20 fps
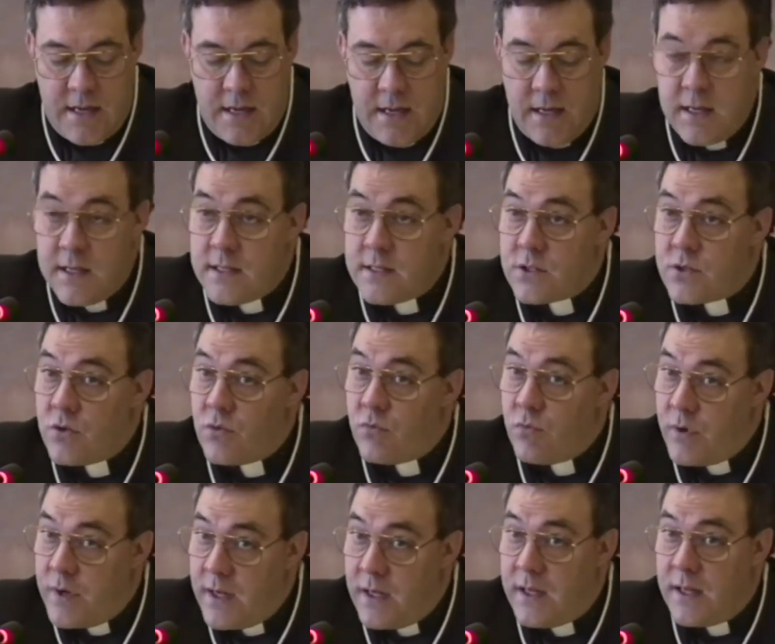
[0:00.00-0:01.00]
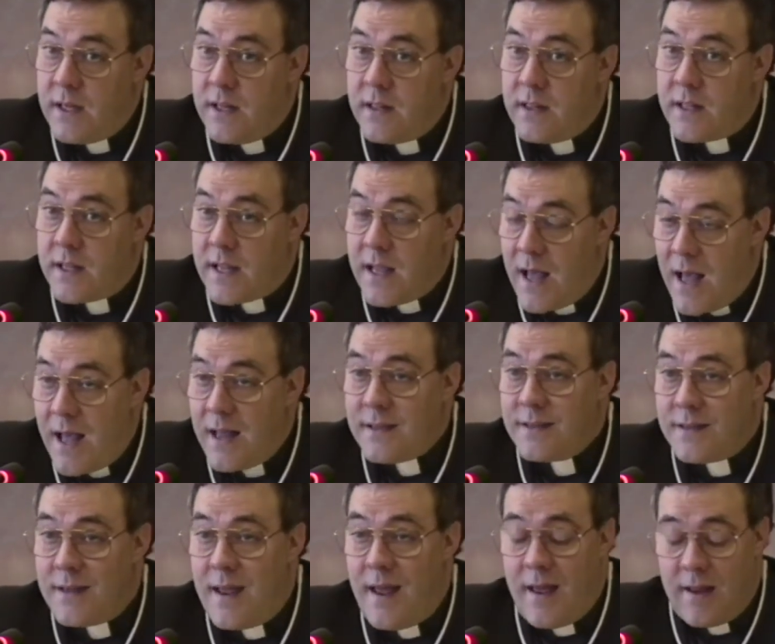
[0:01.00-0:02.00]
is really the
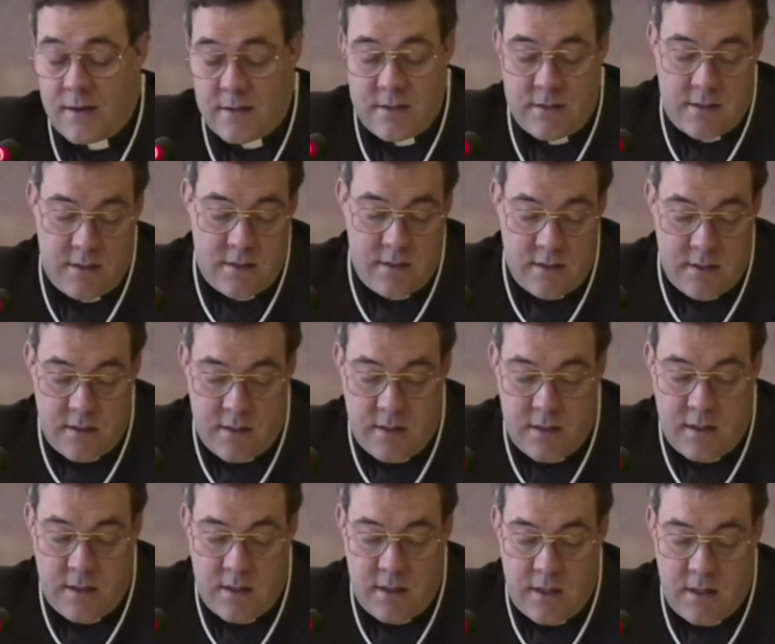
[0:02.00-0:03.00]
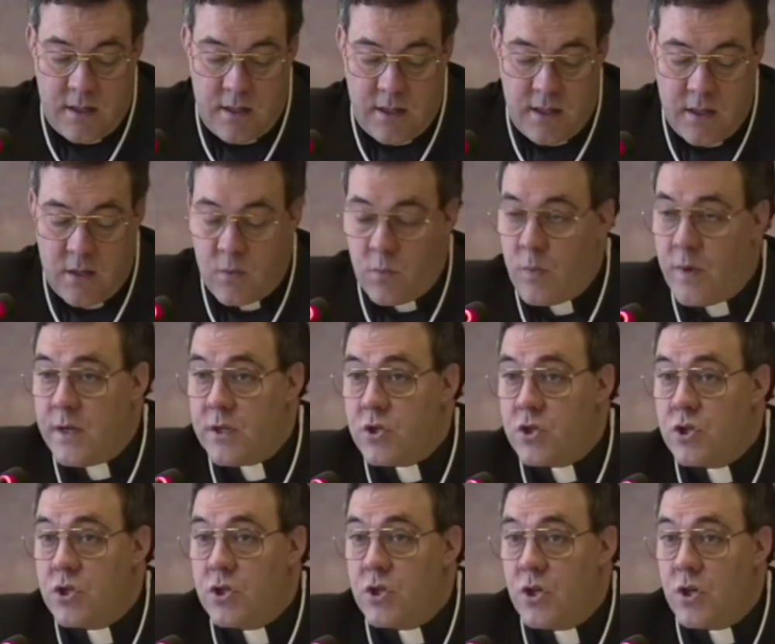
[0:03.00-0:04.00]
context in
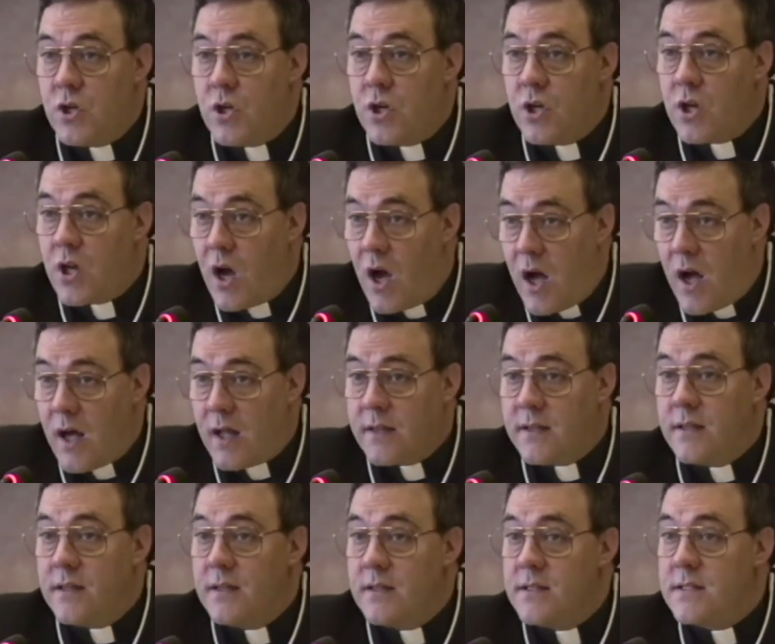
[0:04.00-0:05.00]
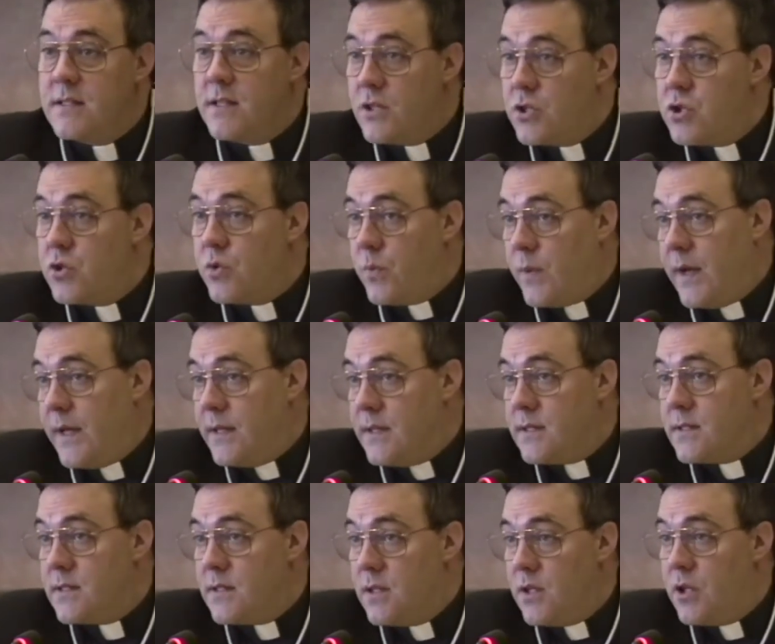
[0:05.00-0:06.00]
which God
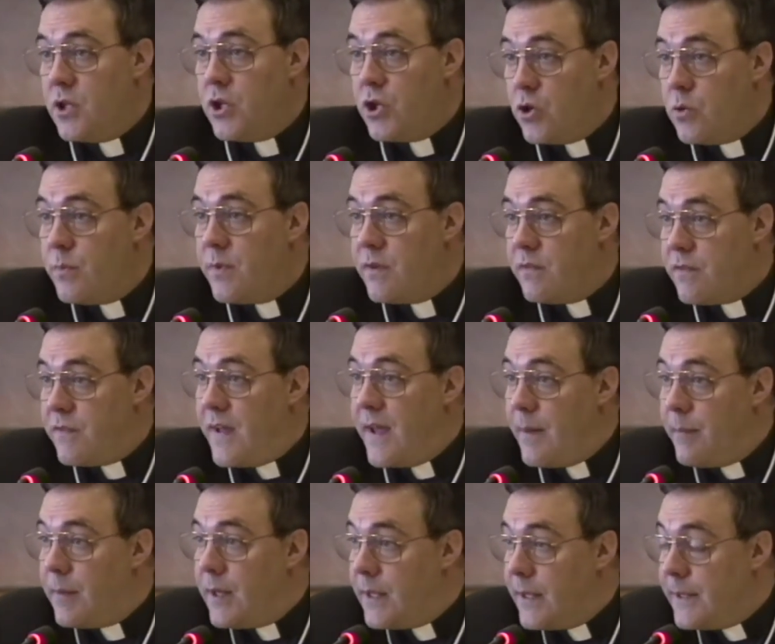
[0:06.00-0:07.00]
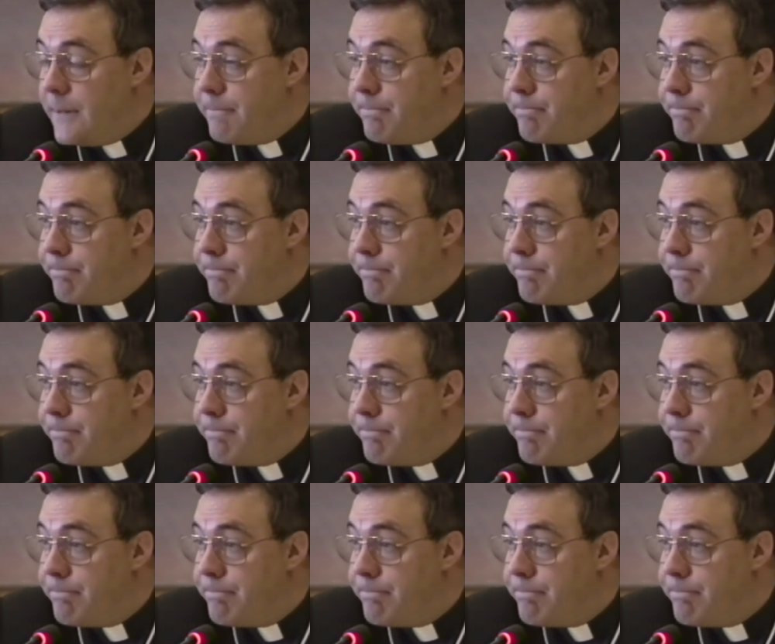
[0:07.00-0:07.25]
situates the human family.